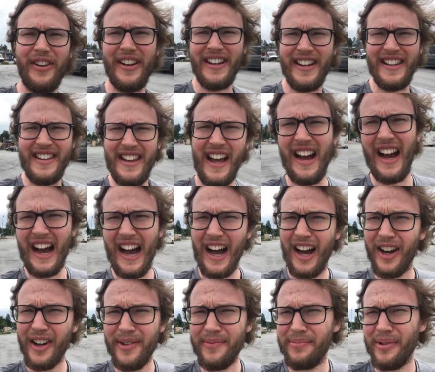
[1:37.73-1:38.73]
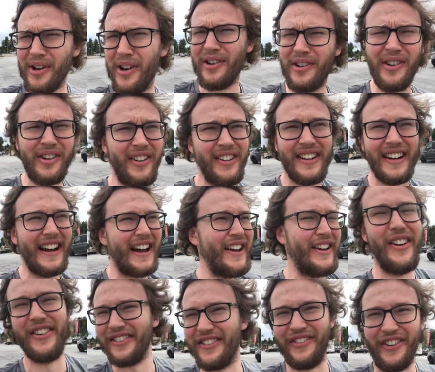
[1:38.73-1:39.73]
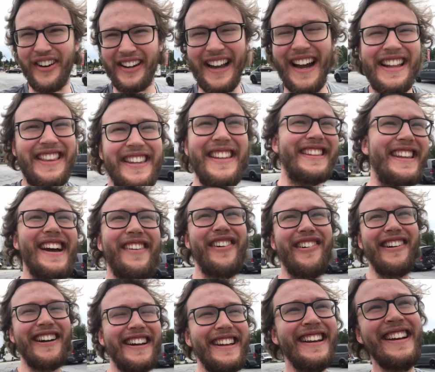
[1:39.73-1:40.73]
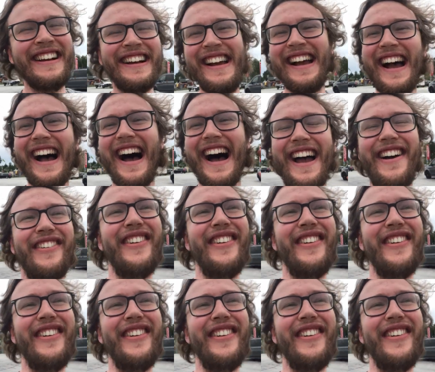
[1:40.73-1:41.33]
in Arbo, I forgot the name already. I